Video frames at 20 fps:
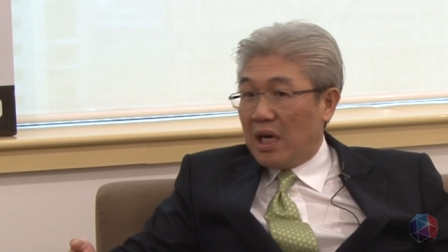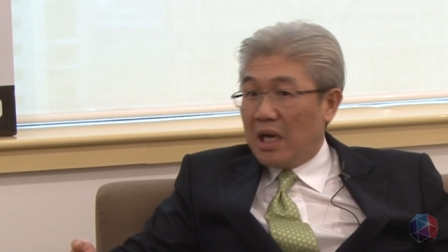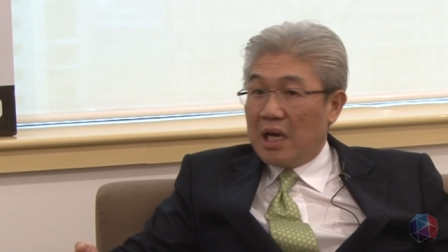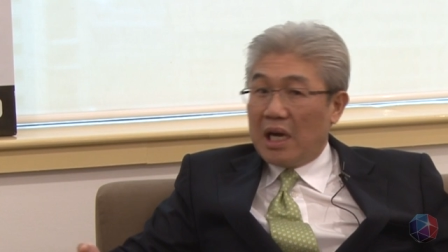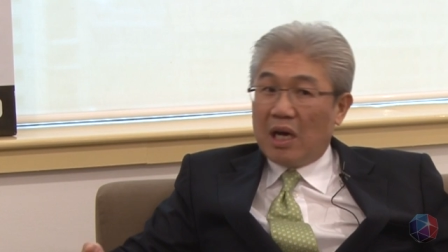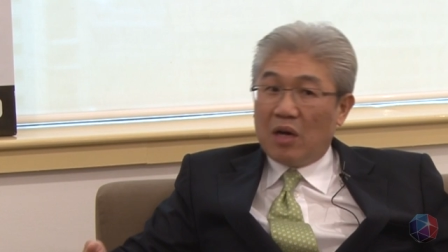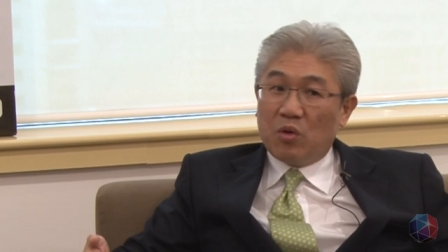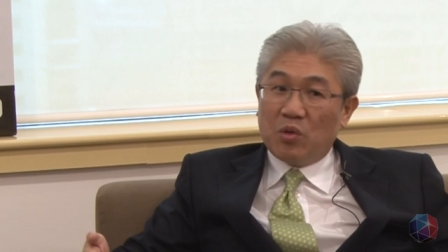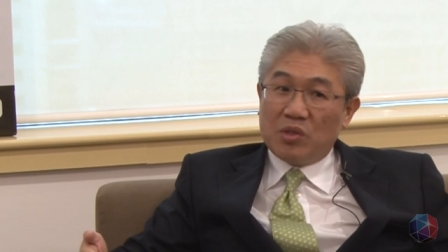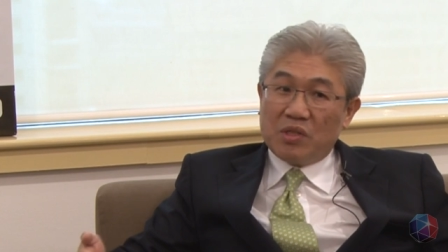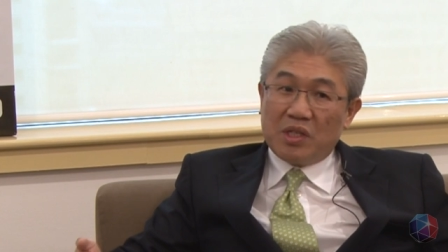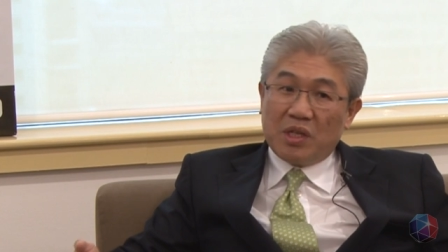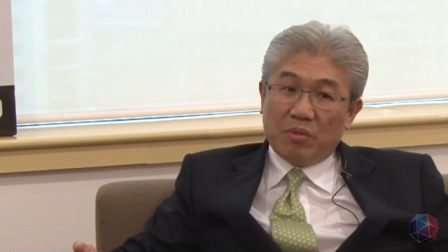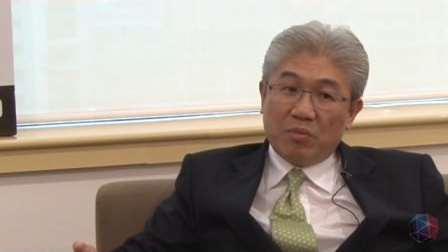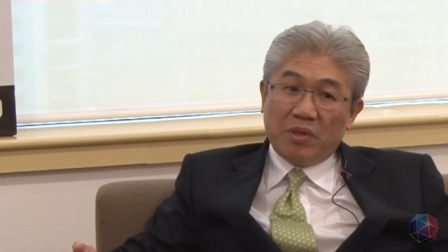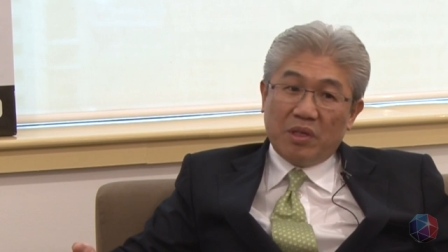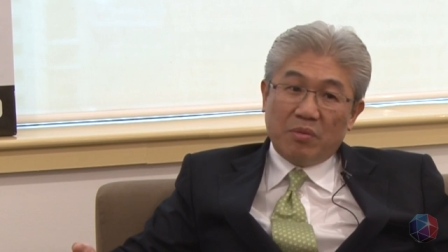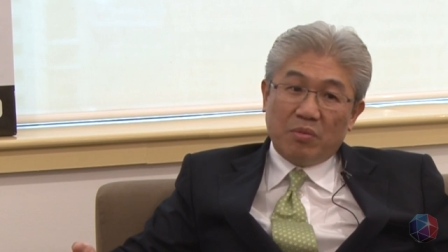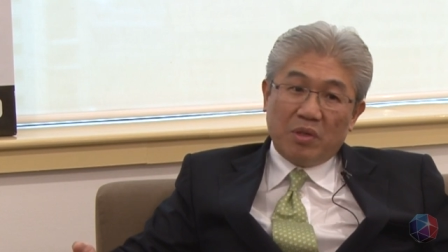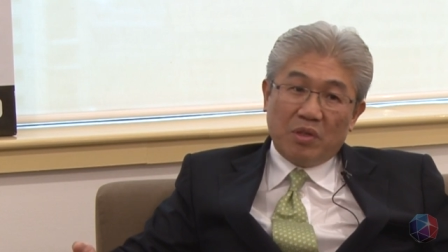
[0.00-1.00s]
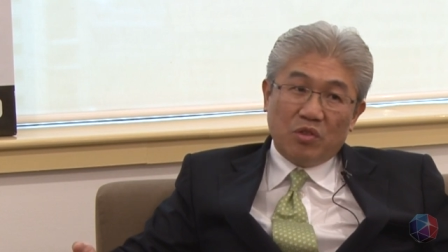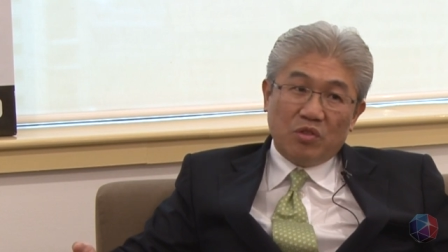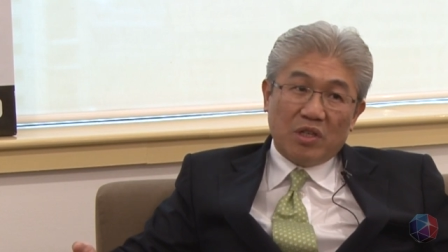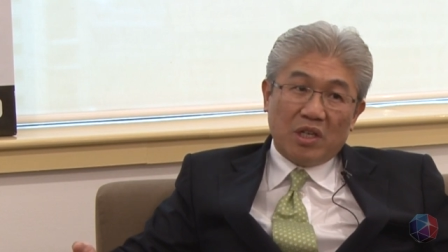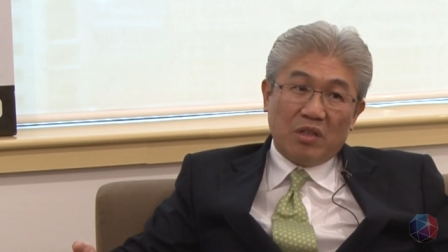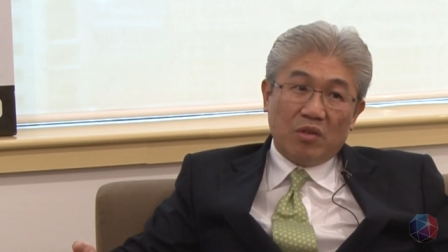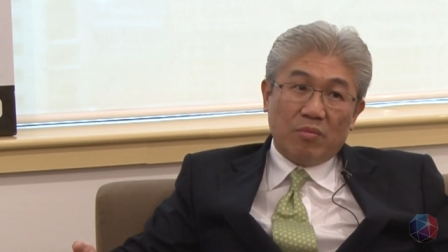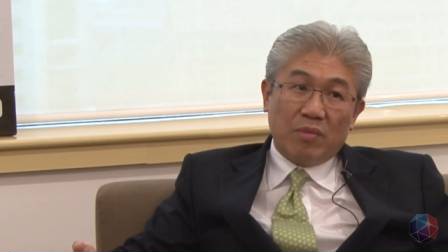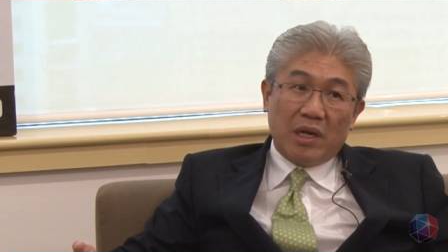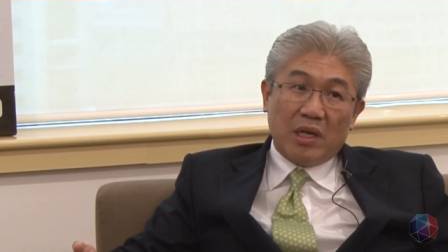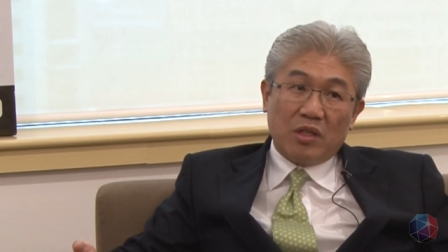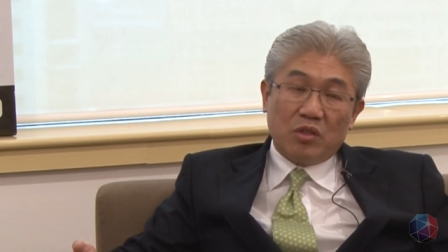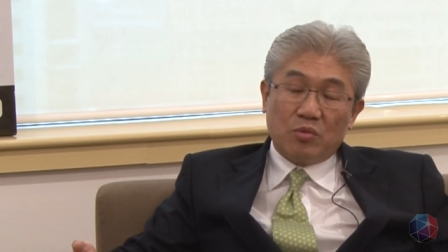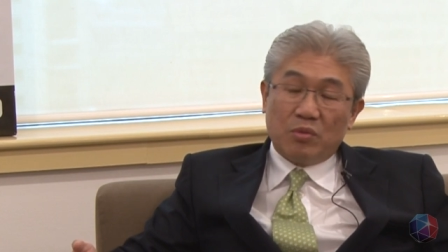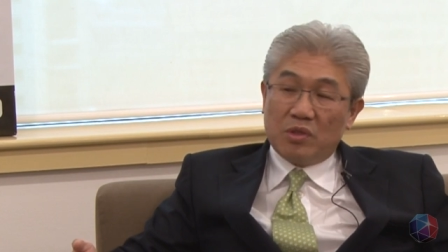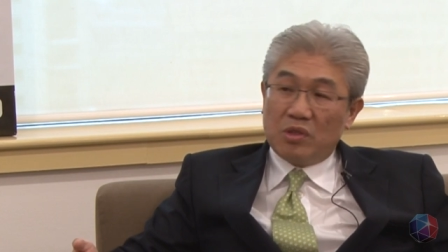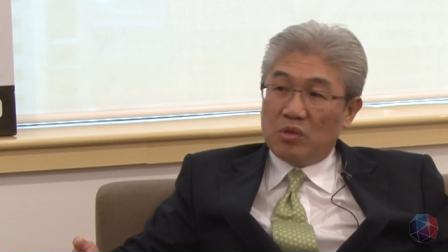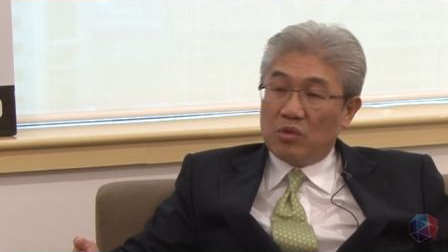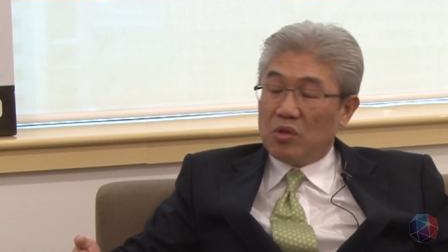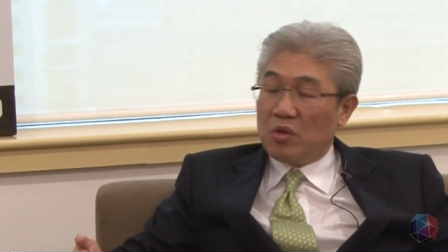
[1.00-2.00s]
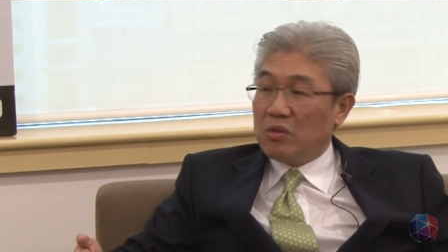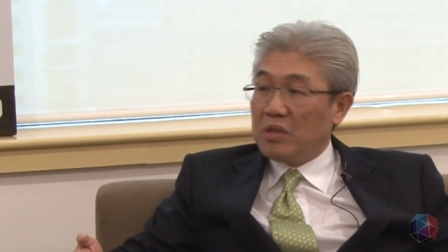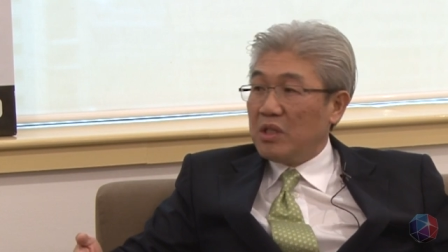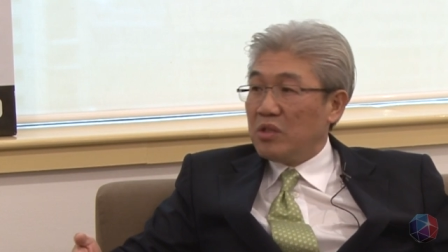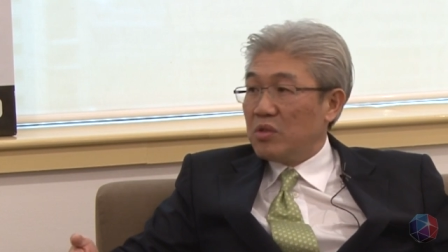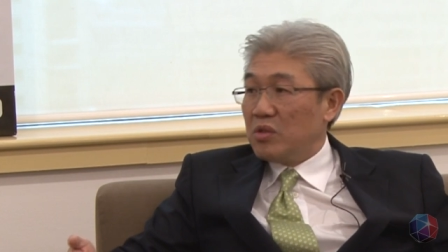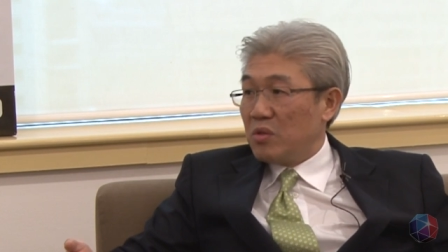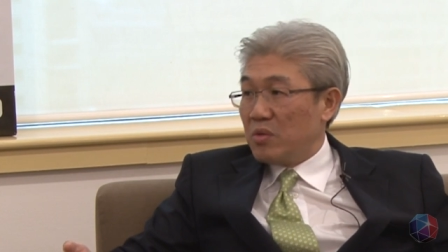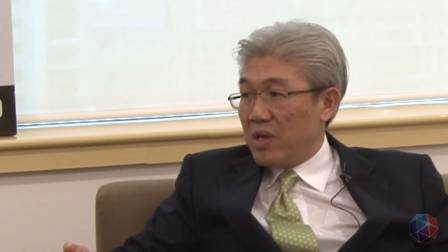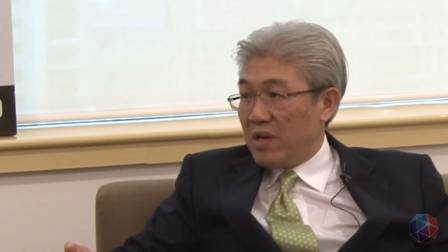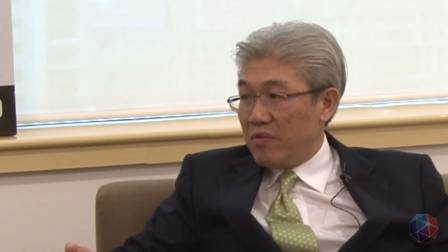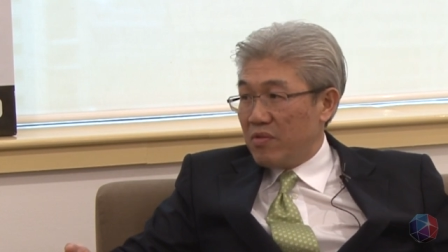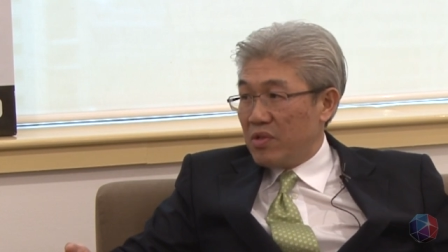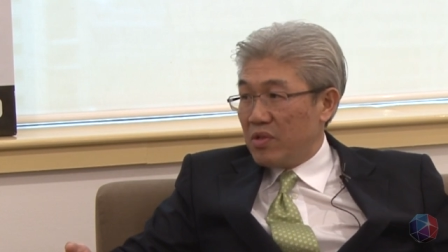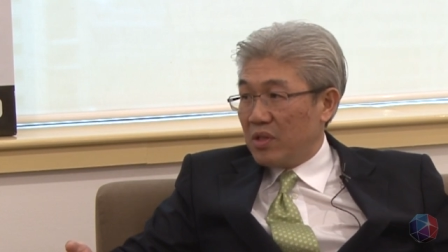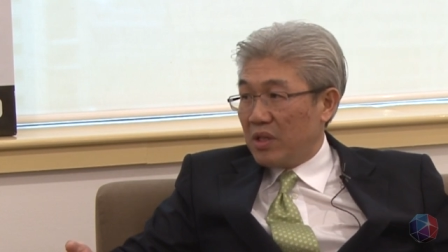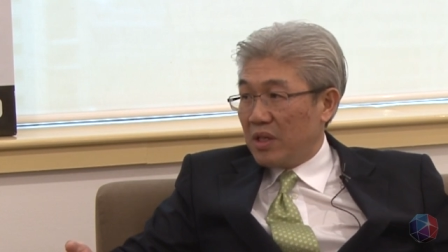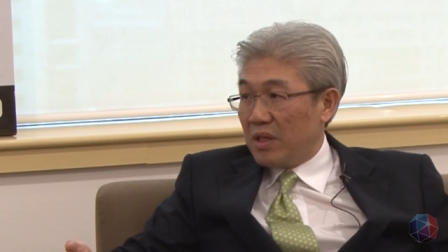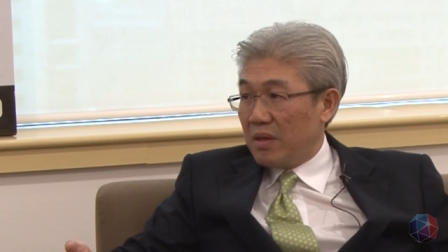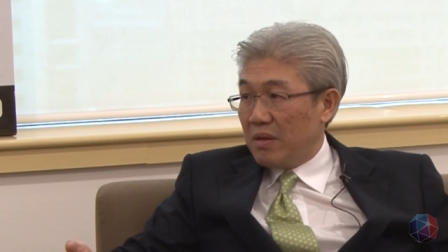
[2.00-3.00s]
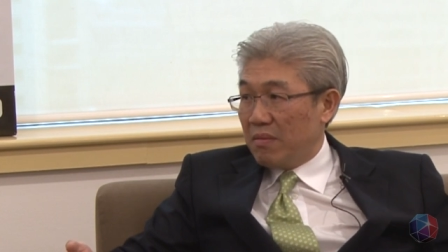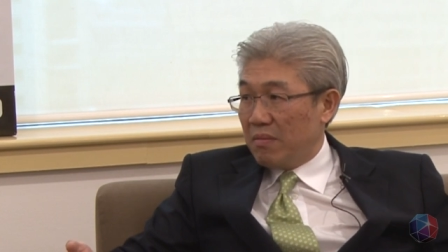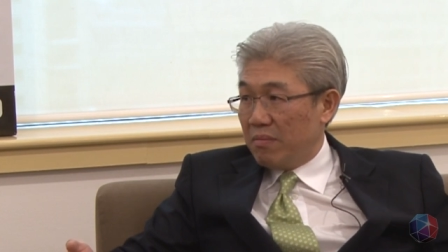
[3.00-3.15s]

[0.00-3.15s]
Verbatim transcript: I, I always tell people in general management, you don't need to know everything,